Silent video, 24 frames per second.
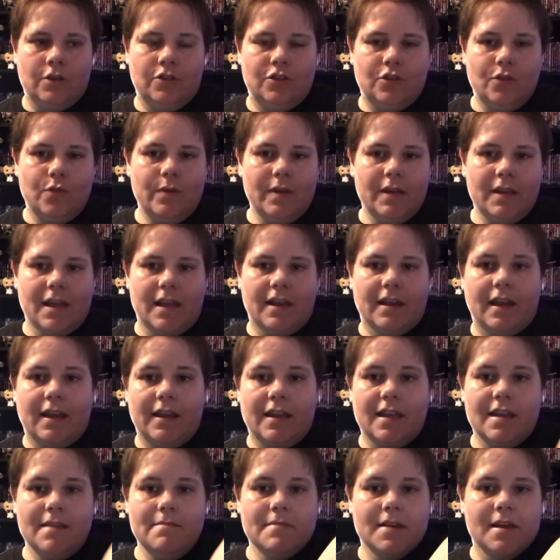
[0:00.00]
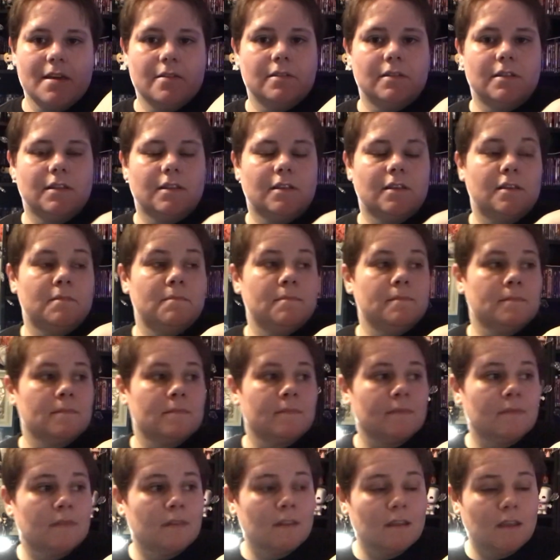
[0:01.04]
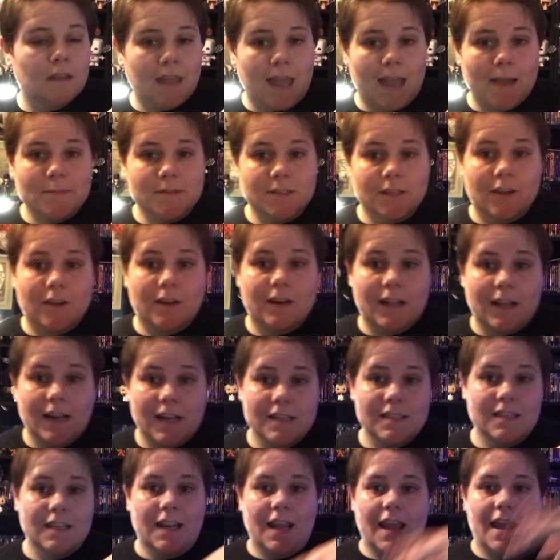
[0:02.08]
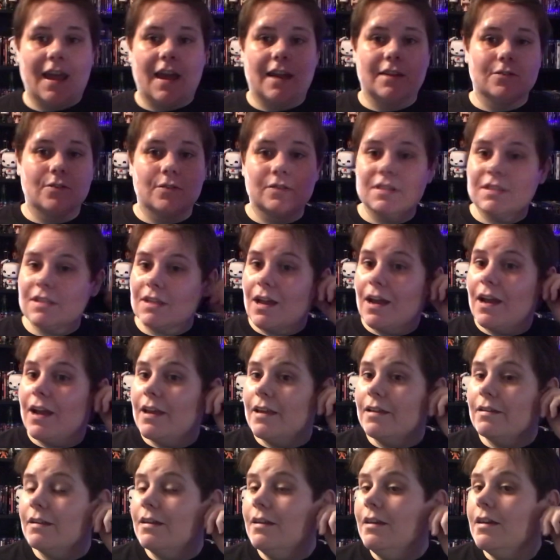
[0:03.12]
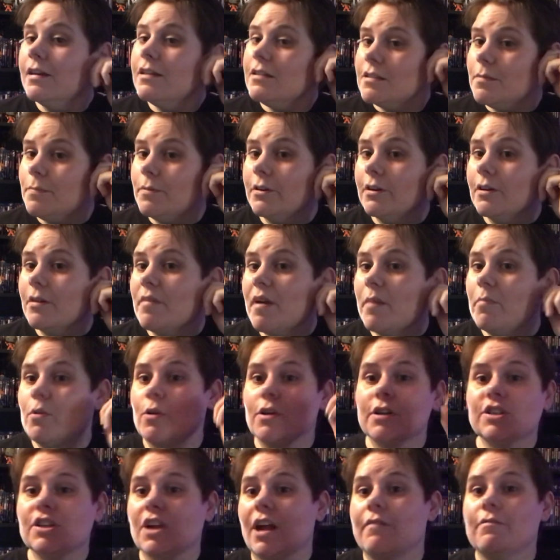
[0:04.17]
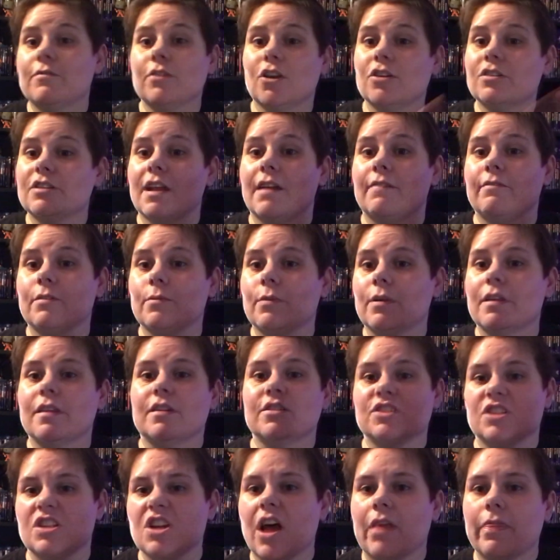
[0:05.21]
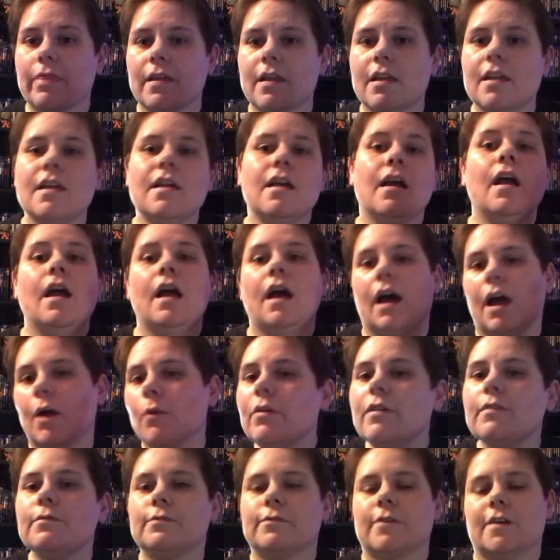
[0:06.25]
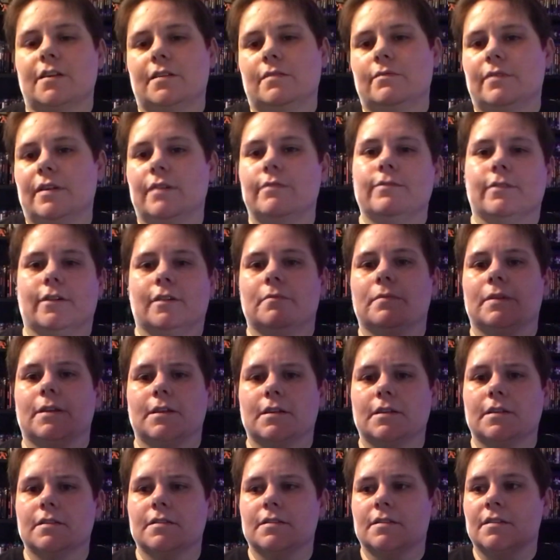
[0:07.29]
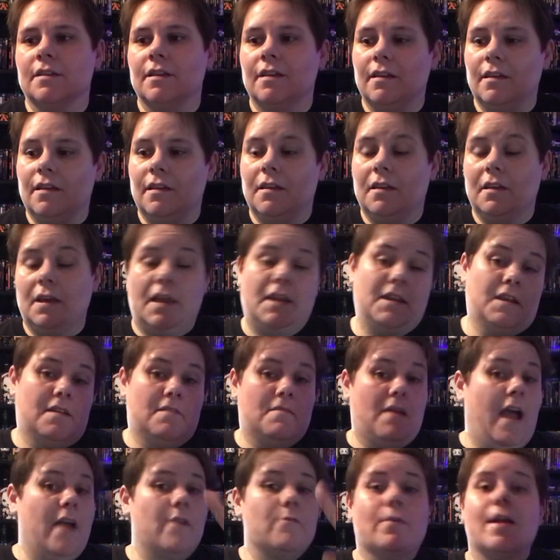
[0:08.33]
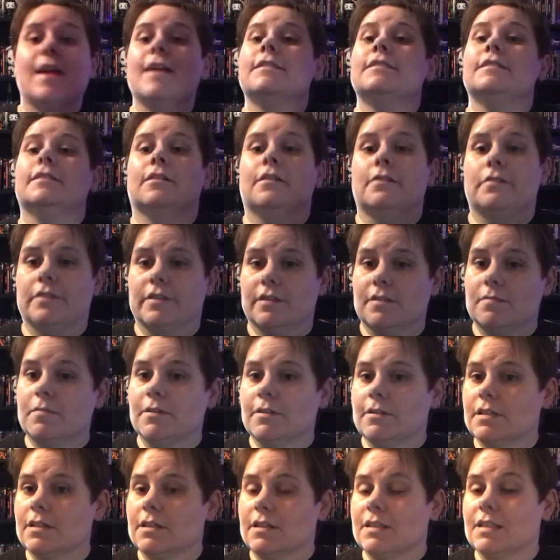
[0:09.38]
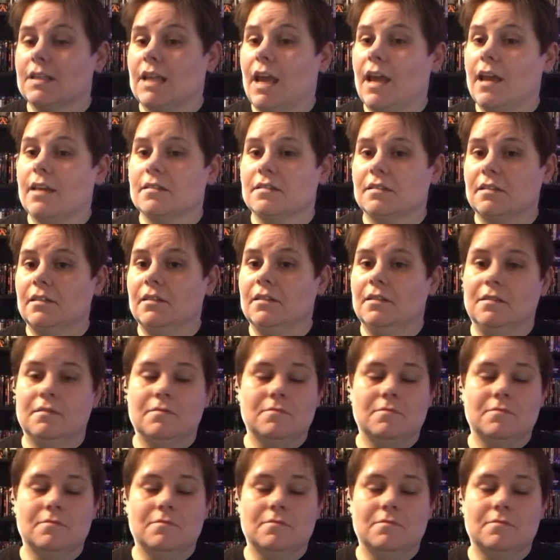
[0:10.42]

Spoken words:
And I emailed Amazon and I said, hey, I told this guy to put it on my porch. I've looked everywhere, there's nothing. I want a fucking refund because, and I ranted on this person's ass,